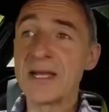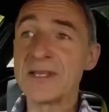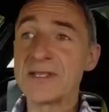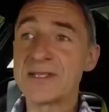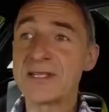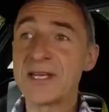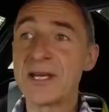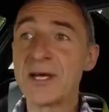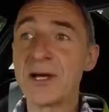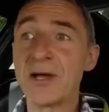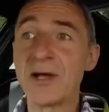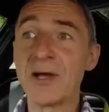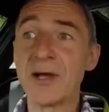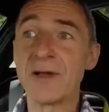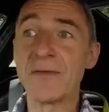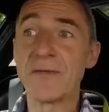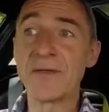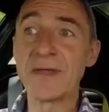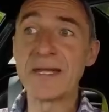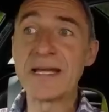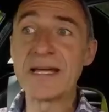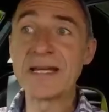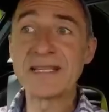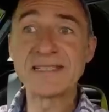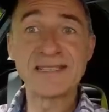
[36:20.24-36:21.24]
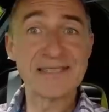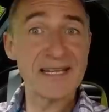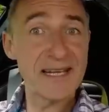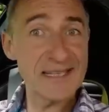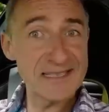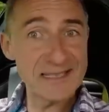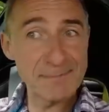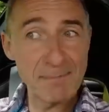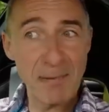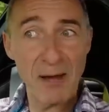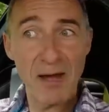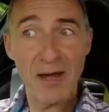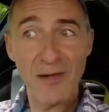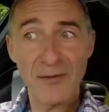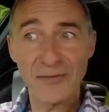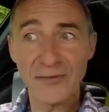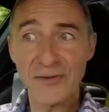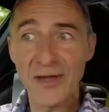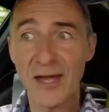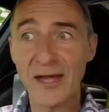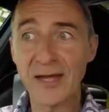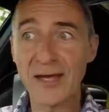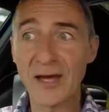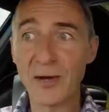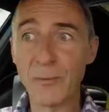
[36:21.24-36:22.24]
until the sixth
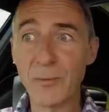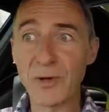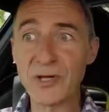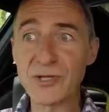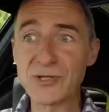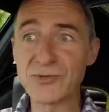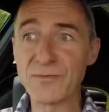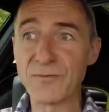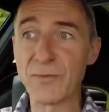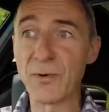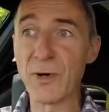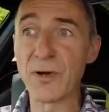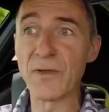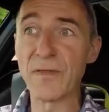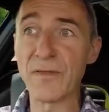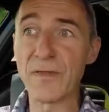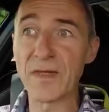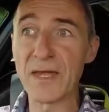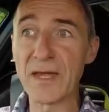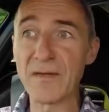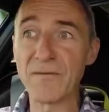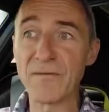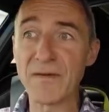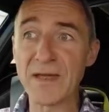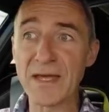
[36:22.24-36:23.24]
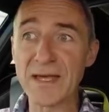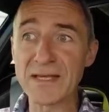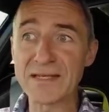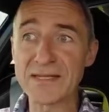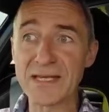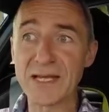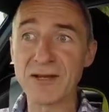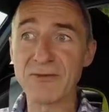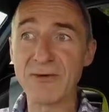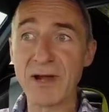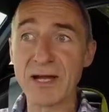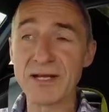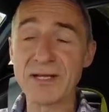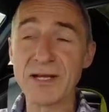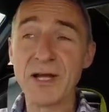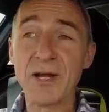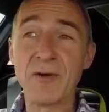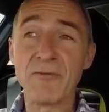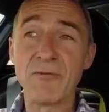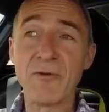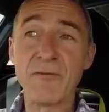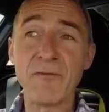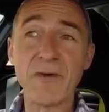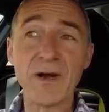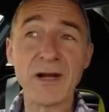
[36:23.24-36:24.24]
birthday, at which point the V E D rate
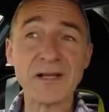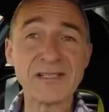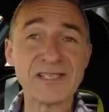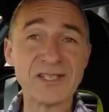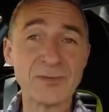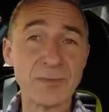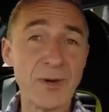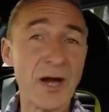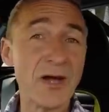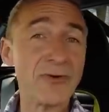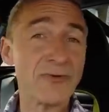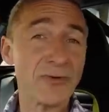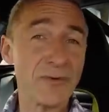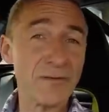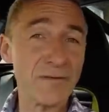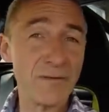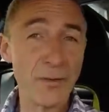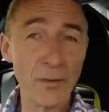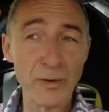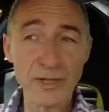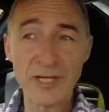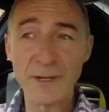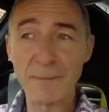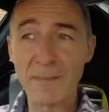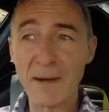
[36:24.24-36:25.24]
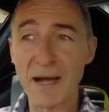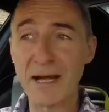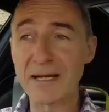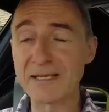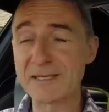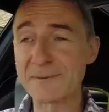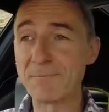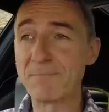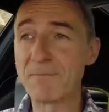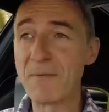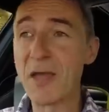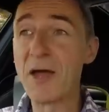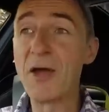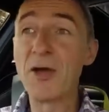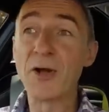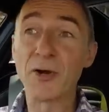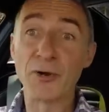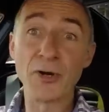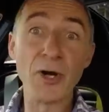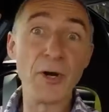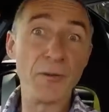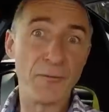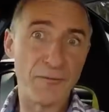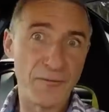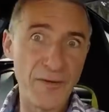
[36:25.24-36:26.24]
reverts to one hundred forty pounds.
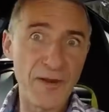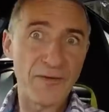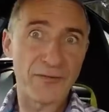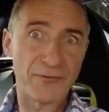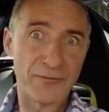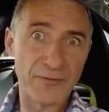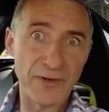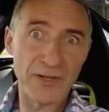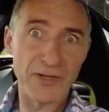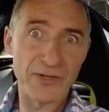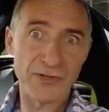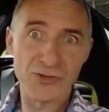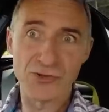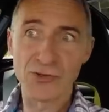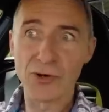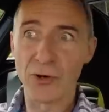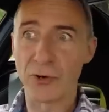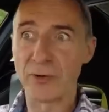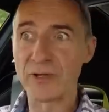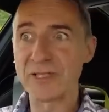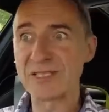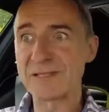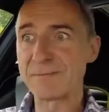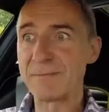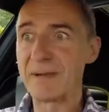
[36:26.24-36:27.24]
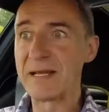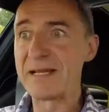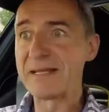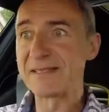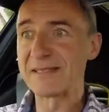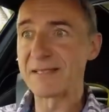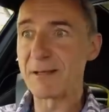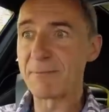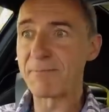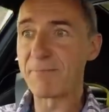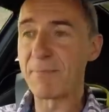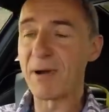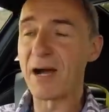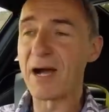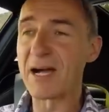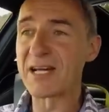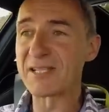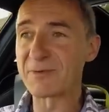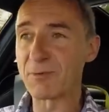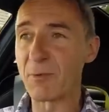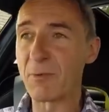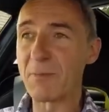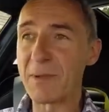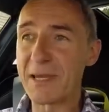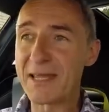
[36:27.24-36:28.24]
Group fifty insurance means that
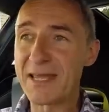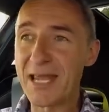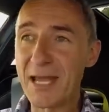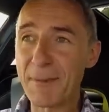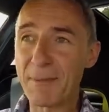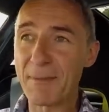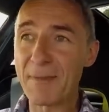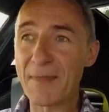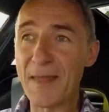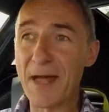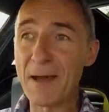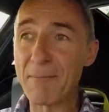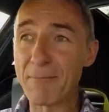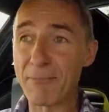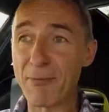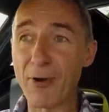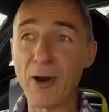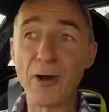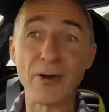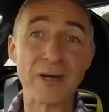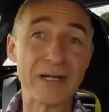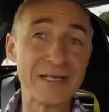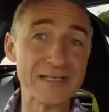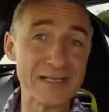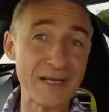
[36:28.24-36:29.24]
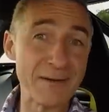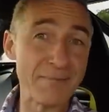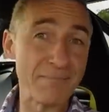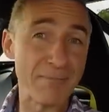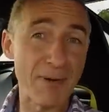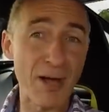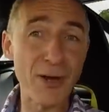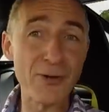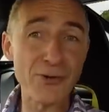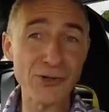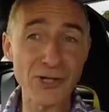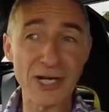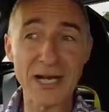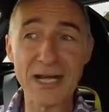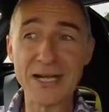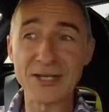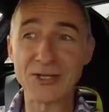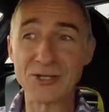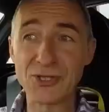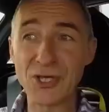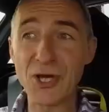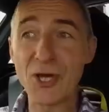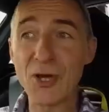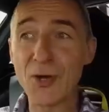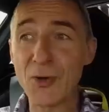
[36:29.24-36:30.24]
buyers will be keeping their brokers in Beaujolais
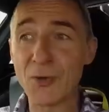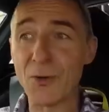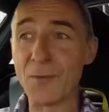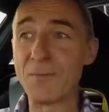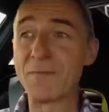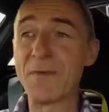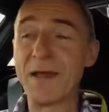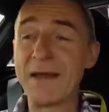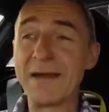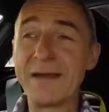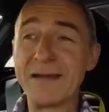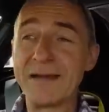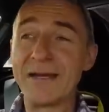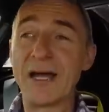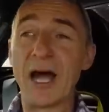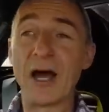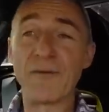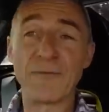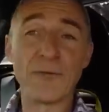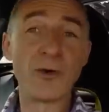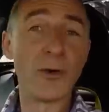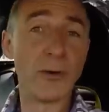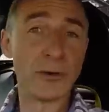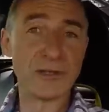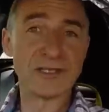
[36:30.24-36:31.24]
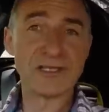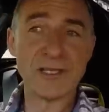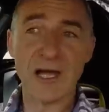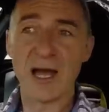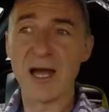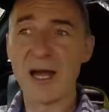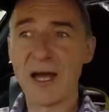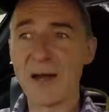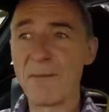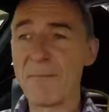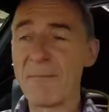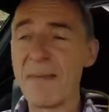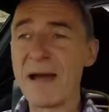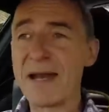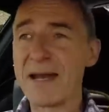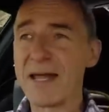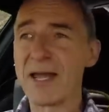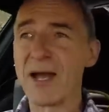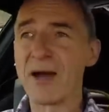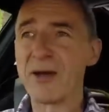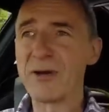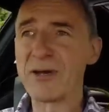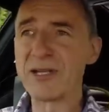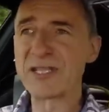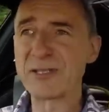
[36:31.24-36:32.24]
too. Of course, uh,
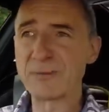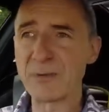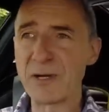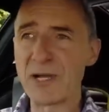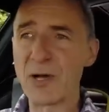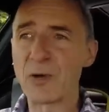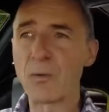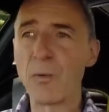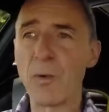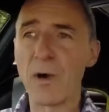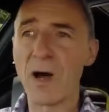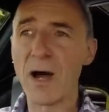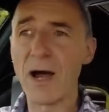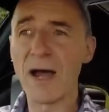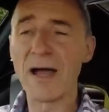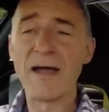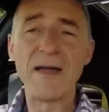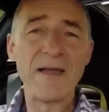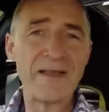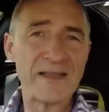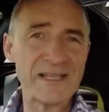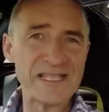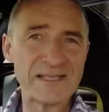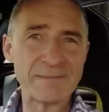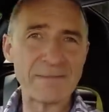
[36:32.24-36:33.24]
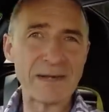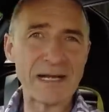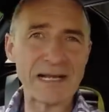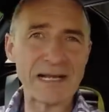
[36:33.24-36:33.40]
many owners will acquire this